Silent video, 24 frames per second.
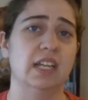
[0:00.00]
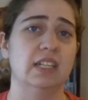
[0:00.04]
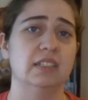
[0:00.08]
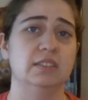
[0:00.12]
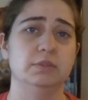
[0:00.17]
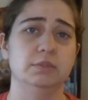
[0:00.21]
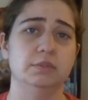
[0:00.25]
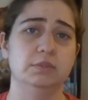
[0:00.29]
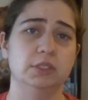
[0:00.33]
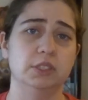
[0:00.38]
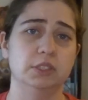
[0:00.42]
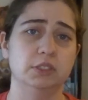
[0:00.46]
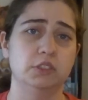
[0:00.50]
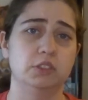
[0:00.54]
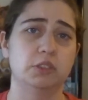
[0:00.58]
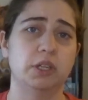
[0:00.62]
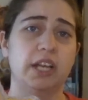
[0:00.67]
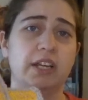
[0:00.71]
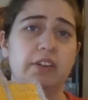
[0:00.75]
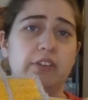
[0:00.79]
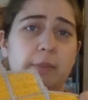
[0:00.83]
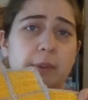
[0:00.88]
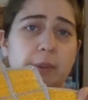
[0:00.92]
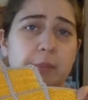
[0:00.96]
I will
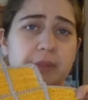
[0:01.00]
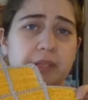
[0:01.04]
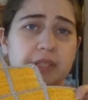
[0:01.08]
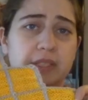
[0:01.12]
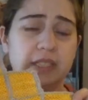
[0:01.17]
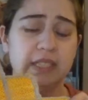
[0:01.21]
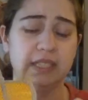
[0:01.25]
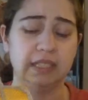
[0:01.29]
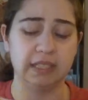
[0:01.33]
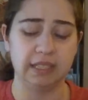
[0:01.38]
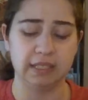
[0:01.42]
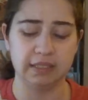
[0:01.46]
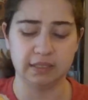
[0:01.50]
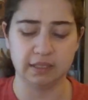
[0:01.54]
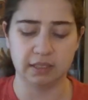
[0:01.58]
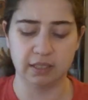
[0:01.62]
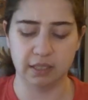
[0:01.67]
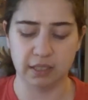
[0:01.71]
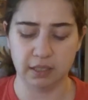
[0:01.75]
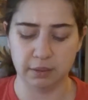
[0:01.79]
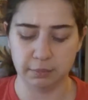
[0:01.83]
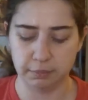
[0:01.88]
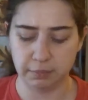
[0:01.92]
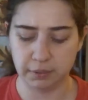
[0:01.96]
try to remember to link this in
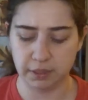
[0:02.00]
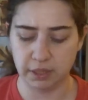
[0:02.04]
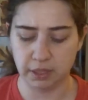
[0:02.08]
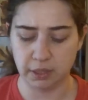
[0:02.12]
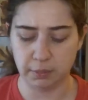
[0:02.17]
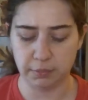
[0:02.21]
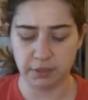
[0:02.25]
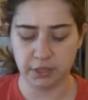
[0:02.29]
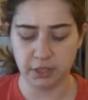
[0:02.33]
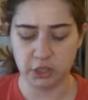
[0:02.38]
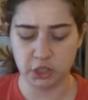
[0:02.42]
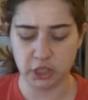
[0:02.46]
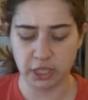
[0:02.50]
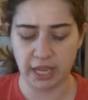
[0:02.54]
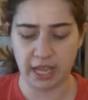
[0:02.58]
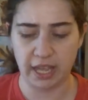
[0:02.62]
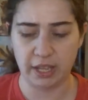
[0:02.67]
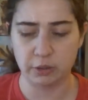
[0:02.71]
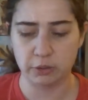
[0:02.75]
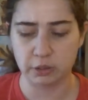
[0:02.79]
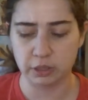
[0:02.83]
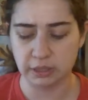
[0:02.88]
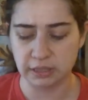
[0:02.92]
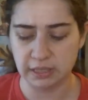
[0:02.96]
the
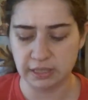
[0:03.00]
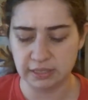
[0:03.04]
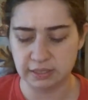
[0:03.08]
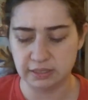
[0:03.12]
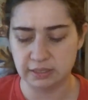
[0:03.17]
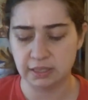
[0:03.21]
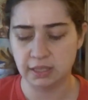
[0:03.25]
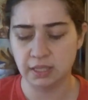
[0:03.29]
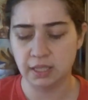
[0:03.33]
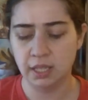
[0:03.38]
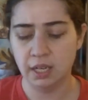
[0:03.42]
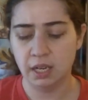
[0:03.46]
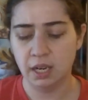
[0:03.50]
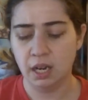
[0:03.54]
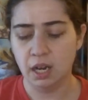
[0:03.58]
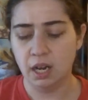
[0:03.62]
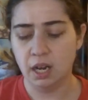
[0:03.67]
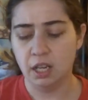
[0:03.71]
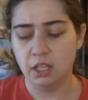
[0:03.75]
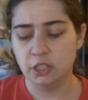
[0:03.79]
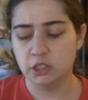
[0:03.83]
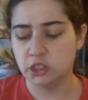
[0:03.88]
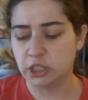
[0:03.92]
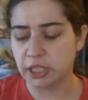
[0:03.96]
chat, or at least
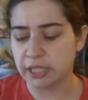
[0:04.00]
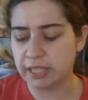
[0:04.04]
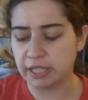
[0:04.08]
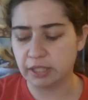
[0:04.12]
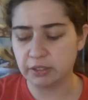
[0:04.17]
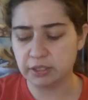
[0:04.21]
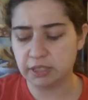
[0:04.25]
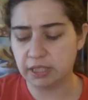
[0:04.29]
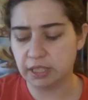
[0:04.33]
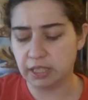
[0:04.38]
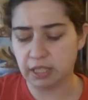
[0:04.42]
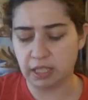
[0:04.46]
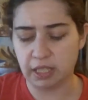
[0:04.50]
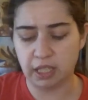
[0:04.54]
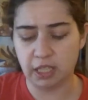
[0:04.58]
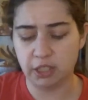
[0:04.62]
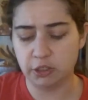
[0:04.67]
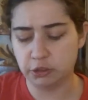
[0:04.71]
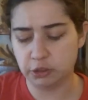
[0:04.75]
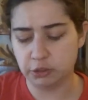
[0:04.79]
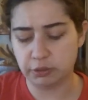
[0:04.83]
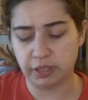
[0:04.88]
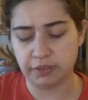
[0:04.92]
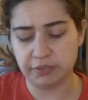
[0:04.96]
check out the
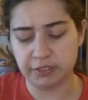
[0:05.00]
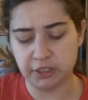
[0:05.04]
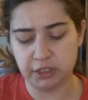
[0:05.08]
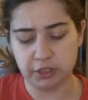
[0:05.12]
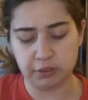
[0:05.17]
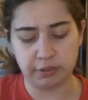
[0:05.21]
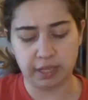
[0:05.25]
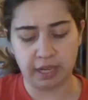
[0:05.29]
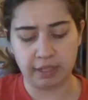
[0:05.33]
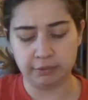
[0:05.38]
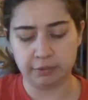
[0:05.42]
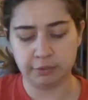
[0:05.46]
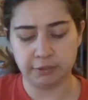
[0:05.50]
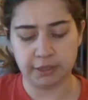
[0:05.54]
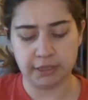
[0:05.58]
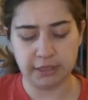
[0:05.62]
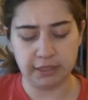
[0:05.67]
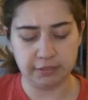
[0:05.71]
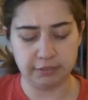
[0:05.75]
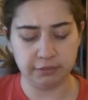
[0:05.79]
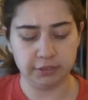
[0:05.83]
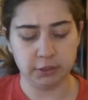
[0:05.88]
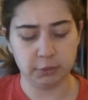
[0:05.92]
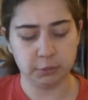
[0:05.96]
100 Ravens on
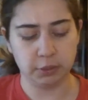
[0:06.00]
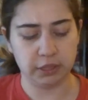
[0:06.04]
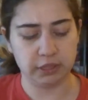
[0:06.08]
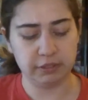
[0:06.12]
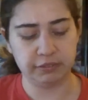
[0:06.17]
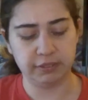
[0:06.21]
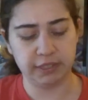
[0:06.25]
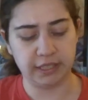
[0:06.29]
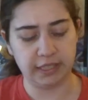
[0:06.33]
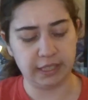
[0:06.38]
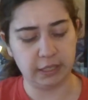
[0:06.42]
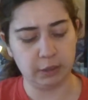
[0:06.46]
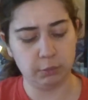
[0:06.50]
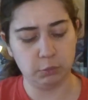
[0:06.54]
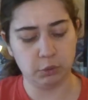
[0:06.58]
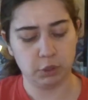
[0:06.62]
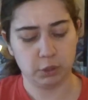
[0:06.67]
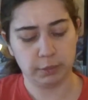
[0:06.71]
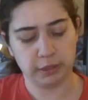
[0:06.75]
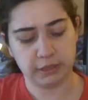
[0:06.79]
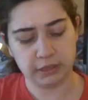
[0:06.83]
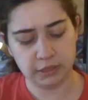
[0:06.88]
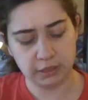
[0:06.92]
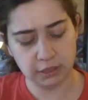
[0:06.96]
Ravelry if you want to find out
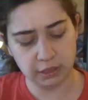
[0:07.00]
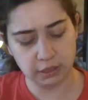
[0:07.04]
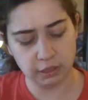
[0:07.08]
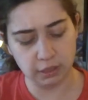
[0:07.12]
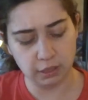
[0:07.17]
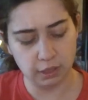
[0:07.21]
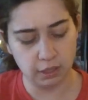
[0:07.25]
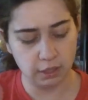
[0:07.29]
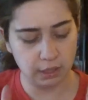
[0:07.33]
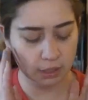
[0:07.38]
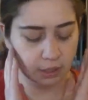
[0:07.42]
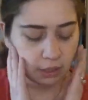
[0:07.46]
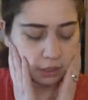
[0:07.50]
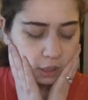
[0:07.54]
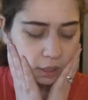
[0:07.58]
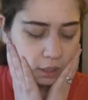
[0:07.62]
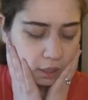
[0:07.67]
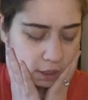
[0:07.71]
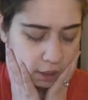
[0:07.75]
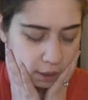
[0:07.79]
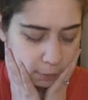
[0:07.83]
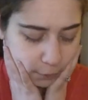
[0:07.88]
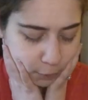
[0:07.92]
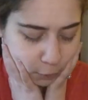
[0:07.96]
more about the knit along.
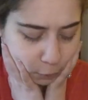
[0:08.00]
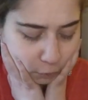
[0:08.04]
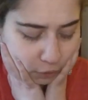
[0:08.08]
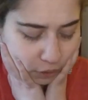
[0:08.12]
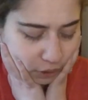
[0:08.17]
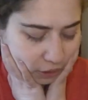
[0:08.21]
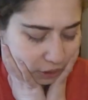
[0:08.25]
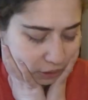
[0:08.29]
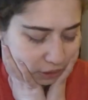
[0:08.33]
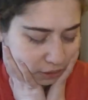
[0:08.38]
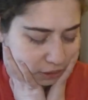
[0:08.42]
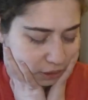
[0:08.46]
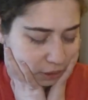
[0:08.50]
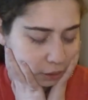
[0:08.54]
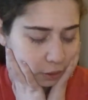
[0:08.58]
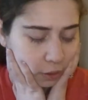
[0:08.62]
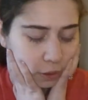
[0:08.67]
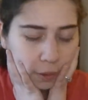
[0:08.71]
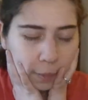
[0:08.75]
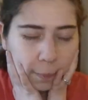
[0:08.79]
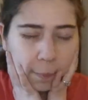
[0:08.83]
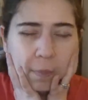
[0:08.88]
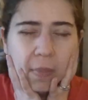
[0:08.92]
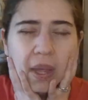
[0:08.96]
It's running
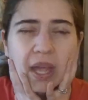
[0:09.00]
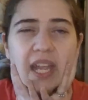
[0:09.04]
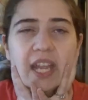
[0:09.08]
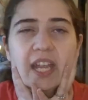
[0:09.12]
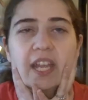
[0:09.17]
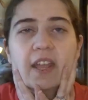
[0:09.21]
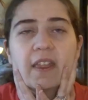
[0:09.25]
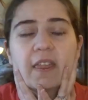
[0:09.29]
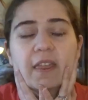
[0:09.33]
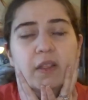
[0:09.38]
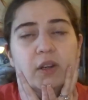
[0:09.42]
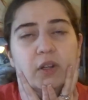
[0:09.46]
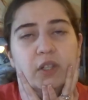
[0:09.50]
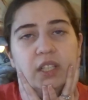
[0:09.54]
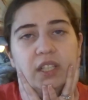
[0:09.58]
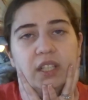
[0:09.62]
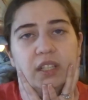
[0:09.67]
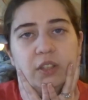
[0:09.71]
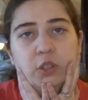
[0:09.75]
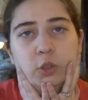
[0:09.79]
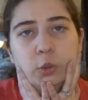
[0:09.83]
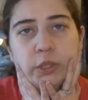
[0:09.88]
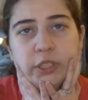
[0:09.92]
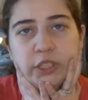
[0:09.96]
until May
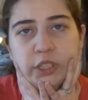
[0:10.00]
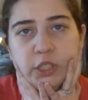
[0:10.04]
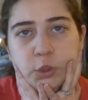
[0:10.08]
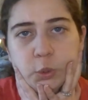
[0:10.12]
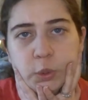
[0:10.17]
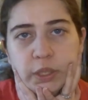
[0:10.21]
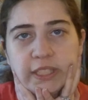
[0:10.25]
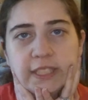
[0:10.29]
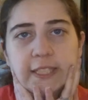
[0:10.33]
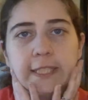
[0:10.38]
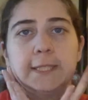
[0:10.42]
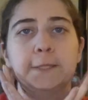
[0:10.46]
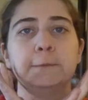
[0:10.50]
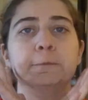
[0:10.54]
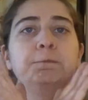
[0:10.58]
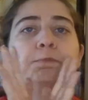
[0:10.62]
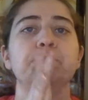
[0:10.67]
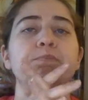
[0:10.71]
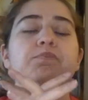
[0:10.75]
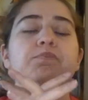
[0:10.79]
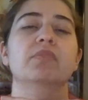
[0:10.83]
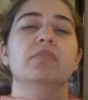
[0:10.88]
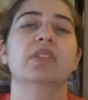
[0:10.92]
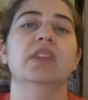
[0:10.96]
30th, 2020.
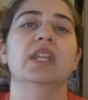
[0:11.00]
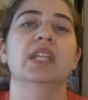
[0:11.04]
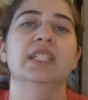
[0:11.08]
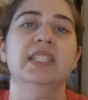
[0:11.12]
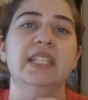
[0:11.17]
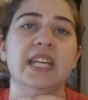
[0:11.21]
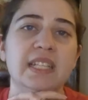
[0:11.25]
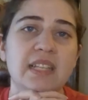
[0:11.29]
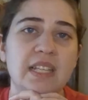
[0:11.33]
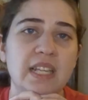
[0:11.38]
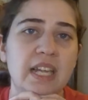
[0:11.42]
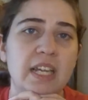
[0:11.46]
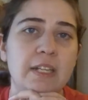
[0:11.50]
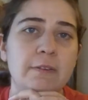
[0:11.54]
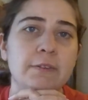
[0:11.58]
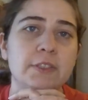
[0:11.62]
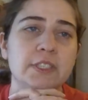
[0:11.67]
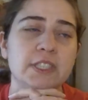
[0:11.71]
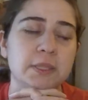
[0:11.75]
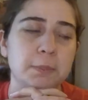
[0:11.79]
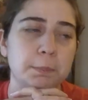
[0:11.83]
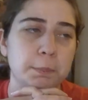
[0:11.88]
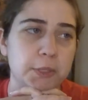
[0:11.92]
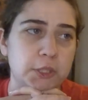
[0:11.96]
The deadline
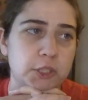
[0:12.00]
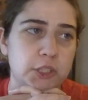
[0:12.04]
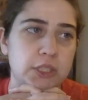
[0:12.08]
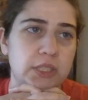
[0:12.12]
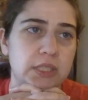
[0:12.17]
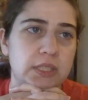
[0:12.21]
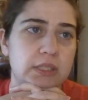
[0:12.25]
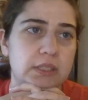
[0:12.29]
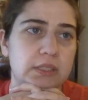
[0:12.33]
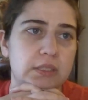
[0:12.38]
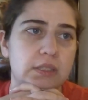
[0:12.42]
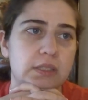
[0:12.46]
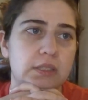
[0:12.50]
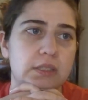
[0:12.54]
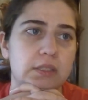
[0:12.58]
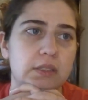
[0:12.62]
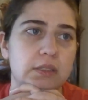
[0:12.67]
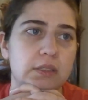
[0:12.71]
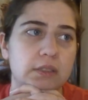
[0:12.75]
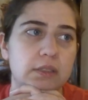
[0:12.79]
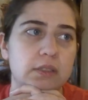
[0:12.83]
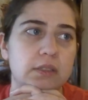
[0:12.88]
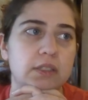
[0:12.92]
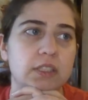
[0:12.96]
for submissions
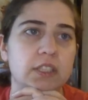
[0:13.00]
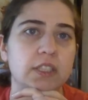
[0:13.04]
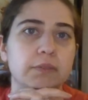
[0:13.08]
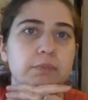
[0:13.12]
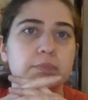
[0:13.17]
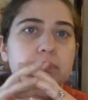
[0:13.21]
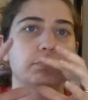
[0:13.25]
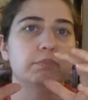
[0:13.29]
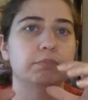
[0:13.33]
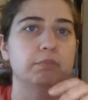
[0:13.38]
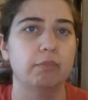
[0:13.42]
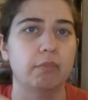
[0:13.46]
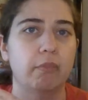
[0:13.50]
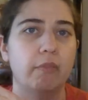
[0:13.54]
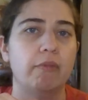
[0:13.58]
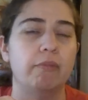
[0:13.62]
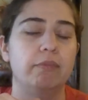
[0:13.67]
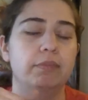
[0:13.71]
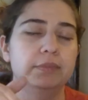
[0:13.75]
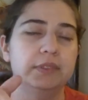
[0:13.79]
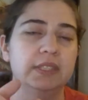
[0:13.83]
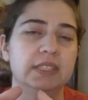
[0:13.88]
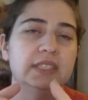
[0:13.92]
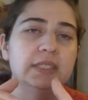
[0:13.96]

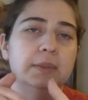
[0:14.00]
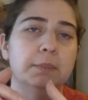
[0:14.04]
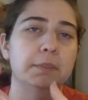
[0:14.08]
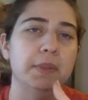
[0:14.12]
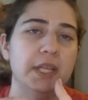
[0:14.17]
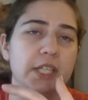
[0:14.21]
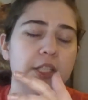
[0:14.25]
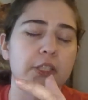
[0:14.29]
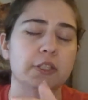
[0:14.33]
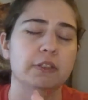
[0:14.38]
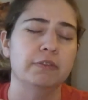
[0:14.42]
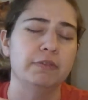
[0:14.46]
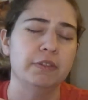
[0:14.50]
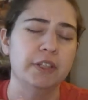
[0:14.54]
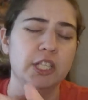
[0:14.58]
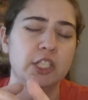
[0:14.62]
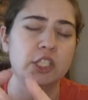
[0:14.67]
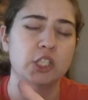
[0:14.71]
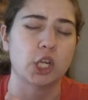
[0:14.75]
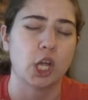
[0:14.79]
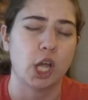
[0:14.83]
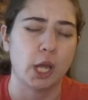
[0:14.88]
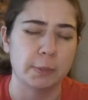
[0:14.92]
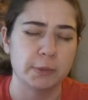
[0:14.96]
to submit your
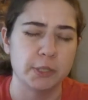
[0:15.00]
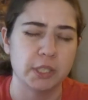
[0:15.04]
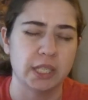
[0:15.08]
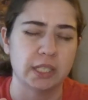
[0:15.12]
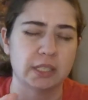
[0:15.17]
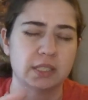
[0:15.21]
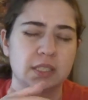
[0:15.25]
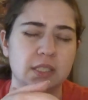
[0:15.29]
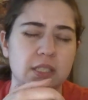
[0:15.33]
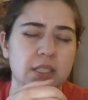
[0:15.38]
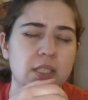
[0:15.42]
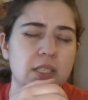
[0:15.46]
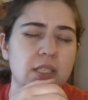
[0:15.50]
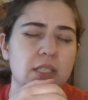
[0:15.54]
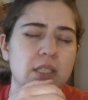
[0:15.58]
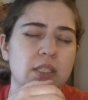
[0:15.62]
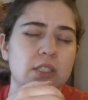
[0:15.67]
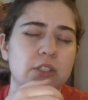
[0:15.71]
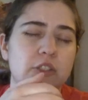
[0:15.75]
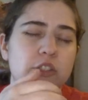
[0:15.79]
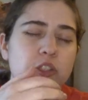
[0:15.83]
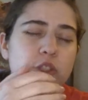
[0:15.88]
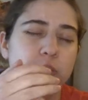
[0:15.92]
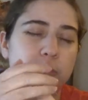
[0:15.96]
finished object
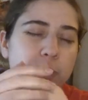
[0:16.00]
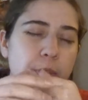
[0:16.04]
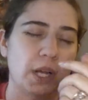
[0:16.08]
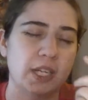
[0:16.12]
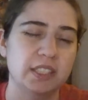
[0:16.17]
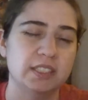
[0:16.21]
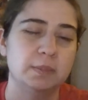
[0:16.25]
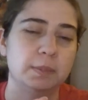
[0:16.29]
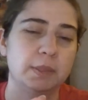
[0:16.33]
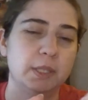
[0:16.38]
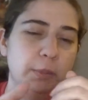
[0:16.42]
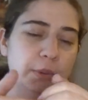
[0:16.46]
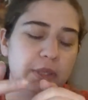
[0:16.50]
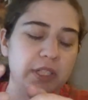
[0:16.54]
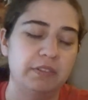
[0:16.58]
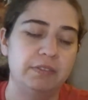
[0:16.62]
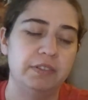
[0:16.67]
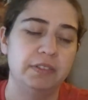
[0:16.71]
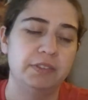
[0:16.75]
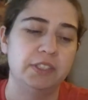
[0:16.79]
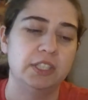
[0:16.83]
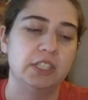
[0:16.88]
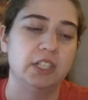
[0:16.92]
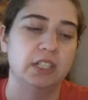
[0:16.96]
to possibly win a
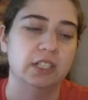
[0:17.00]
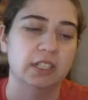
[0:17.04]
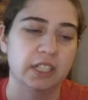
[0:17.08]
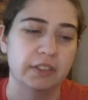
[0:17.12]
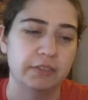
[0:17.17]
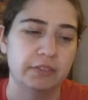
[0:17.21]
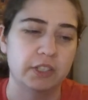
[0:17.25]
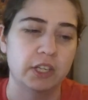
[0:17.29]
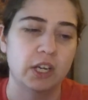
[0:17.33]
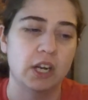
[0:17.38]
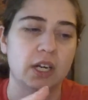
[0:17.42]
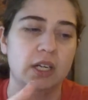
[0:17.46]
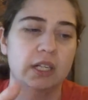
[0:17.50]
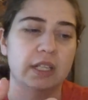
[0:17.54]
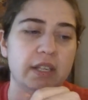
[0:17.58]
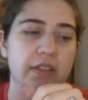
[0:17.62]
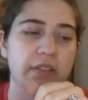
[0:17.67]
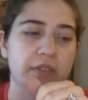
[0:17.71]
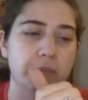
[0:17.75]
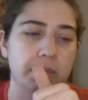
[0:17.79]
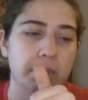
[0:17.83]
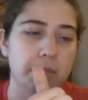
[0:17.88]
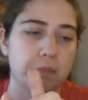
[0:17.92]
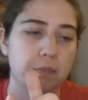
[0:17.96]
$50 gift card
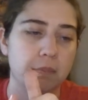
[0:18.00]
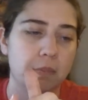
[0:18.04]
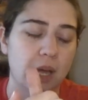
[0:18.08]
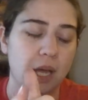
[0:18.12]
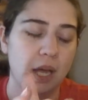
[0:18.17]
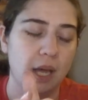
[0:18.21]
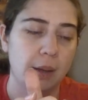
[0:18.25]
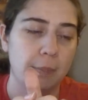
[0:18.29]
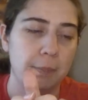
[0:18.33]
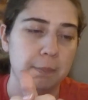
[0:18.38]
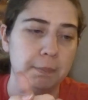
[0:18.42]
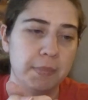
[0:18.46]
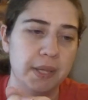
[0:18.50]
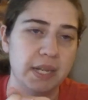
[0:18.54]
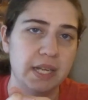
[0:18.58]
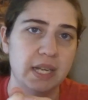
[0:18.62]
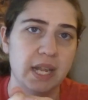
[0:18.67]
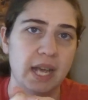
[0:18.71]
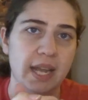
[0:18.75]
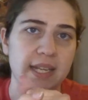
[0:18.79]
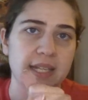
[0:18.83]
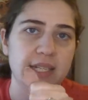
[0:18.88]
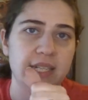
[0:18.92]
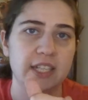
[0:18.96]
is
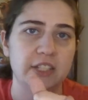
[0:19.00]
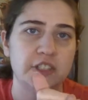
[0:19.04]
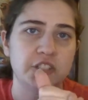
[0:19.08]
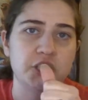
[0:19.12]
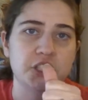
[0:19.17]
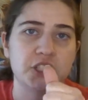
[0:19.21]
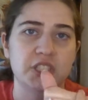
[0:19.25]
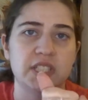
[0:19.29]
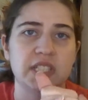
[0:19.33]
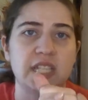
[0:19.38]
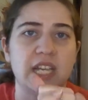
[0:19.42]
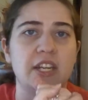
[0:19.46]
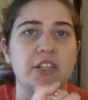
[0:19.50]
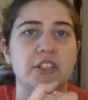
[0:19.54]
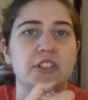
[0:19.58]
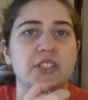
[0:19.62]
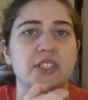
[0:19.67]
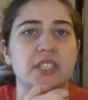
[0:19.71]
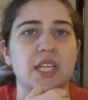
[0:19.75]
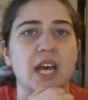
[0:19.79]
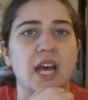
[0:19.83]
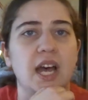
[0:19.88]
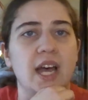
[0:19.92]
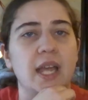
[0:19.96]
midnight Eastern
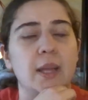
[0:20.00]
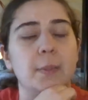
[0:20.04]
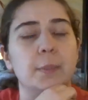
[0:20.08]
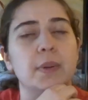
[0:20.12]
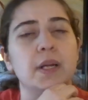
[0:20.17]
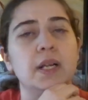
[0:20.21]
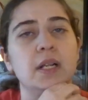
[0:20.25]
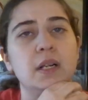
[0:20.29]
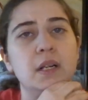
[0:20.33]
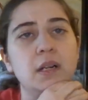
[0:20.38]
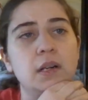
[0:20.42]
Standard Time